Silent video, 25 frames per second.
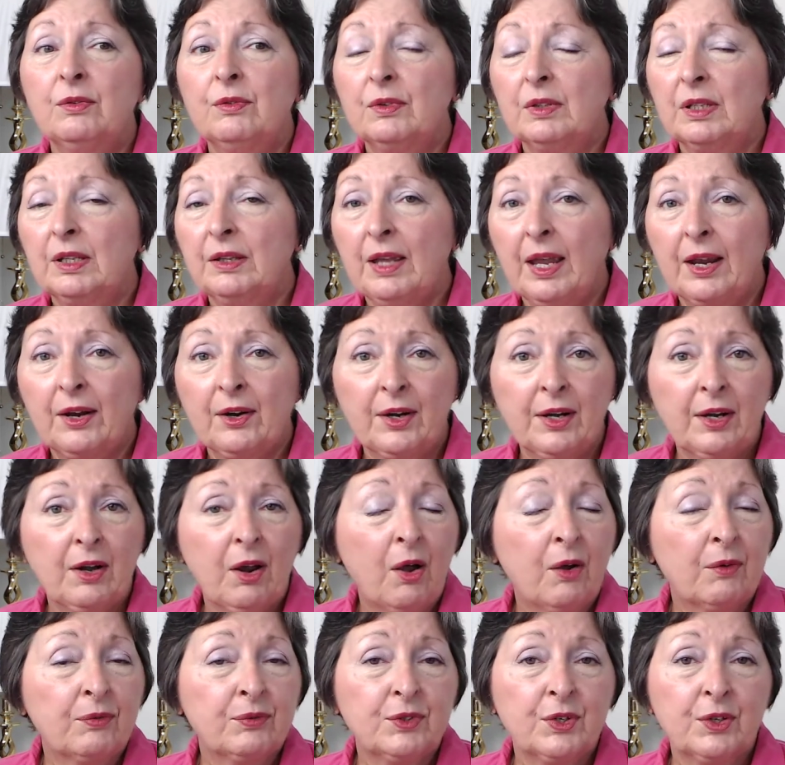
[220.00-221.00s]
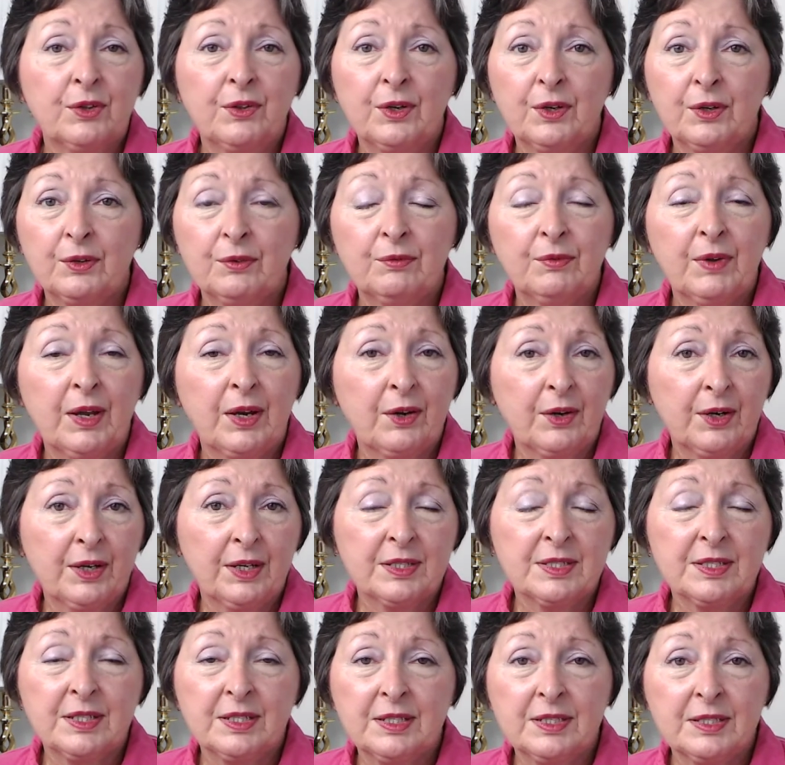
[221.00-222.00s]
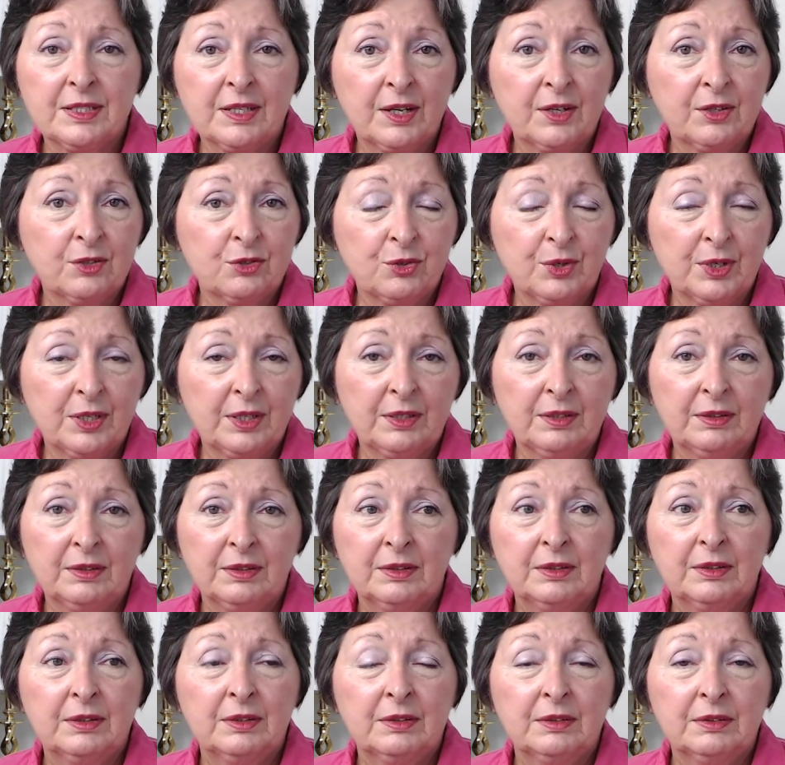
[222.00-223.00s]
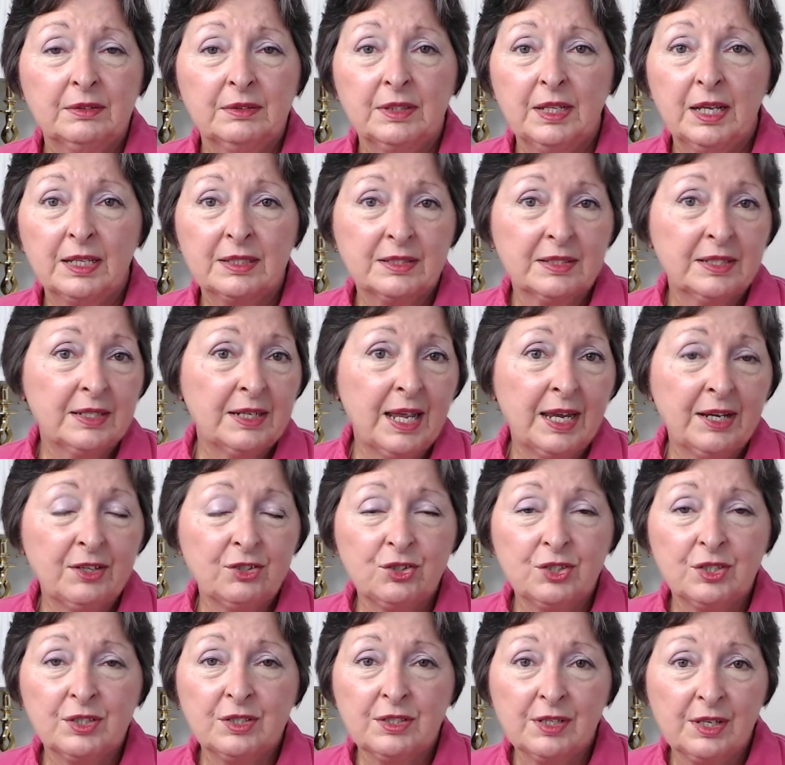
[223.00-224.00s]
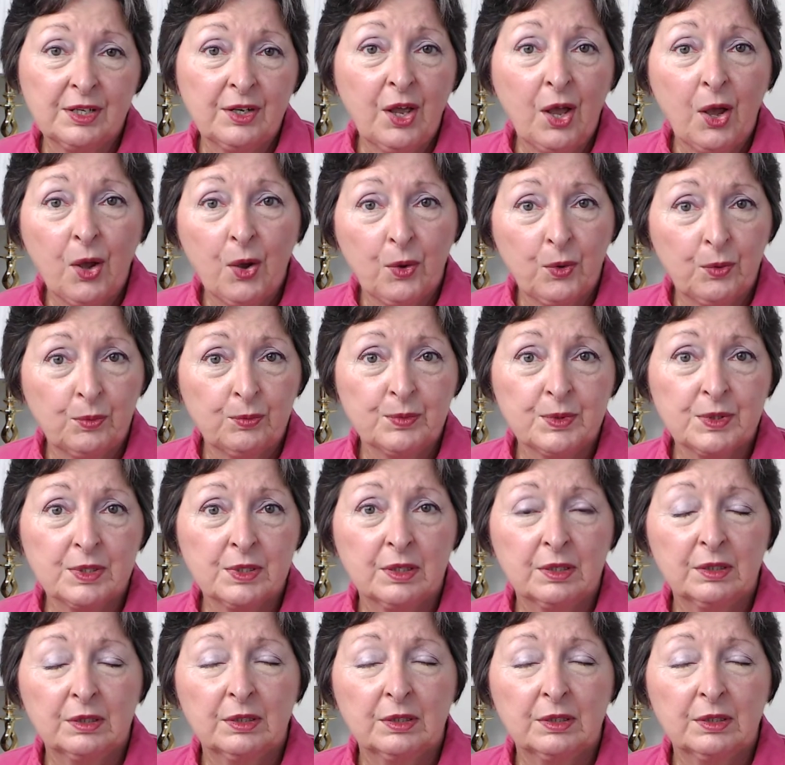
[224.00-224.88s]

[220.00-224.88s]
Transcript: carried off to their various and sundry destinations and homes.